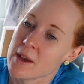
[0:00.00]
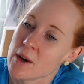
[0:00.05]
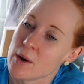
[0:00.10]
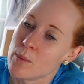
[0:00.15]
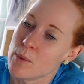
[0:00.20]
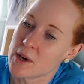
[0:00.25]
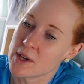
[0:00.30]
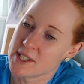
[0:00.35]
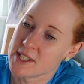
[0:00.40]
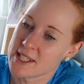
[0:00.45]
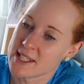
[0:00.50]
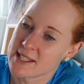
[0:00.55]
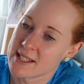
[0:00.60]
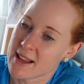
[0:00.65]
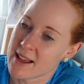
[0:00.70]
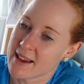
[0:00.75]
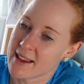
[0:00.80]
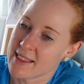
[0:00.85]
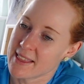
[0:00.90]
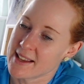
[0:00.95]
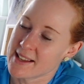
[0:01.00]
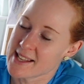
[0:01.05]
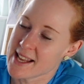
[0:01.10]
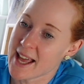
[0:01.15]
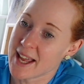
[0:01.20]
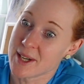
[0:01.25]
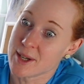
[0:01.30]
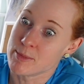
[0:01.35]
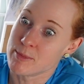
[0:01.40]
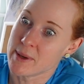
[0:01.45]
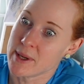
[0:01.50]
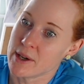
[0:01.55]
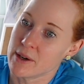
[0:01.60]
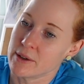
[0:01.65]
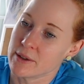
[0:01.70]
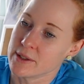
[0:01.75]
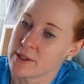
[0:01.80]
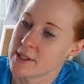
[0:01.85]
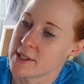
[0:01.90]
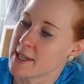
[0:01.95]
watches like this and
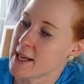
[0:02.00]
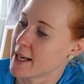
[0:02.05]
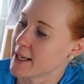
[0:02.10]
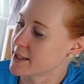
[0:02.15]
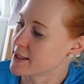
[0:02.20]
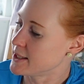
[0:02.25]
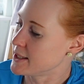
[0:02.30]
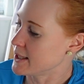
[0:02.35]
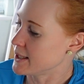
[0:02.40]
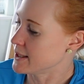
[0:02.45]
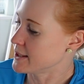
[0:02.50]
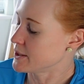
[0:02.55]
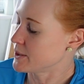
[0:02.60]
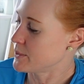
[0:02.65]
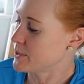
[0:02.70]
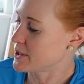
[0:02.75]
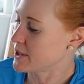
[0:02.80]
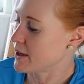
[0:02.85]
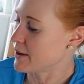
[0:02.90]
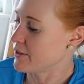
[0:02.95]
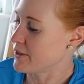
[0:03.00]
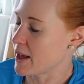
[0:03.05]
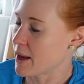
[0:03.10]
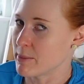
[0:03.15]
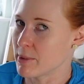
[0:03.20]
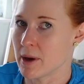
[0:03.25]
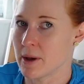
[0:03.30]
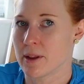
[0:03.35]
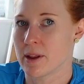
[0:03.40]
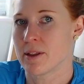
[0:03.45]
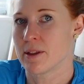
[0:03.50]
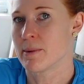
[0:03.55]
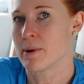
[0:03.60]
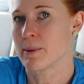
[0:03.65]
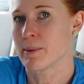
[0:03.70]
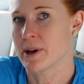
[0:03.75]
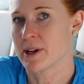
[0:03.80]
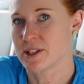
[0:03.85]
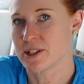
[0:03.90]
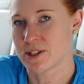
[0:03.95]
beyond next year, so watch out for that. But at the
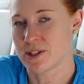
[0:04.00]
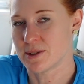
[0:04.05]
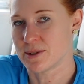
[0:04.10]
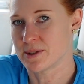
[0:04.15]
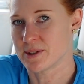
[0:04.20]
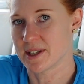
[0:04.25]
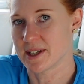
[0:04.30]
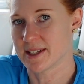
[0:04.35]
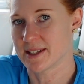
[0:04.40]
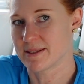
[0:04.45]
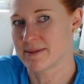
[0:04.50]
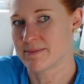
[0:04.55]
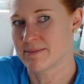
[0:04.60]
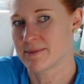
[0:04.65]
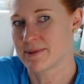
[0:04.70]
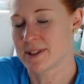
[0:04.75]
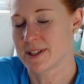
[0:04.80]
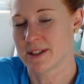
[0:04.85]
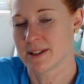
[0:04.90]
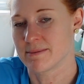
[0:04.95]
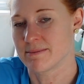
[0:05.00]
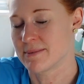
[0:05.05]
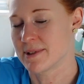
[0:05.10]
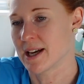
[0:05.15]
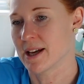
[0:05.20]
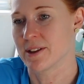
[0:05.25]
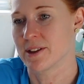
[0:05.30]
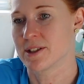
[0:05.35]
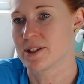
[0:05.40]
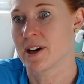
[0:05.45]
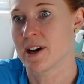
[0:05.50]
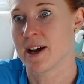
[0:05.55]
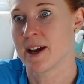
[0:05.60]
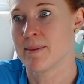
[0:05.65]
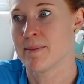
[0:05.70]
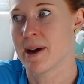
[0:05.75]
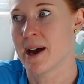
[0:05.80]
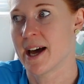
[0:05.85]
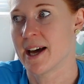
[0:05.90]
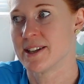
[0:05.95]
moment I just use this to tell the
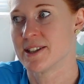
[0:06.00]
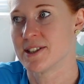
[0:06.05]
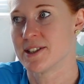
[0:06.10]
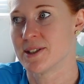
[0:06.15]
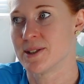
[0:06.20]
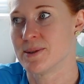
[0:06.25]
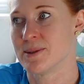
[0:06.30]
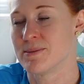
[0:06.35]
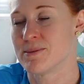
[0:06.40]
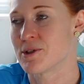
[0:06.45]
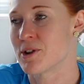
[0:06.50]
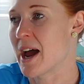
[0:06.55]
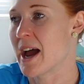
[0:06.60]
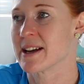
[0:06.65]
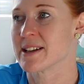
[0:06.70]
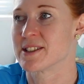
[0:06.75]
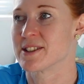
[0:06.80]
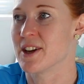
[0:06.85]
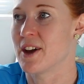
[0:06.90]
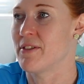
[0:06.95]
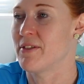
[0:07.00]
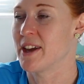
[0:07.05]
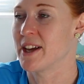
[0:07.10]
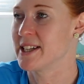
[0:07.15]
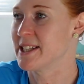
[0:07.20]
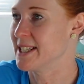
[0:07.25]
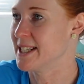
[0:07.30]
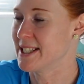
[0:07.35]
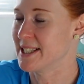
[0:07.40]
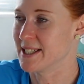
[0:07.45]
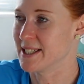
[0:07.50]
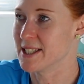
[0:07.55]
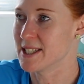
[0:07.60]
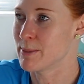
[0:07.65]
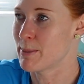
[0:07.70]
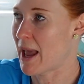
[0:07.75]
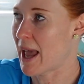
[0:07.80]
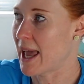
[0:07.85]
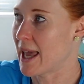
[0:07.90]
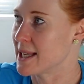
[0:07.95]
time and to track stuff like distance,
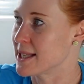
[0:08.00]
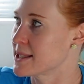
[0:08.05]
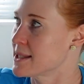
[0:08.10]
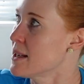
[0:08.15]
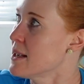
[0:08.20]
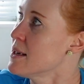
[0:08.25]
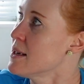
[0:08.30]
pace,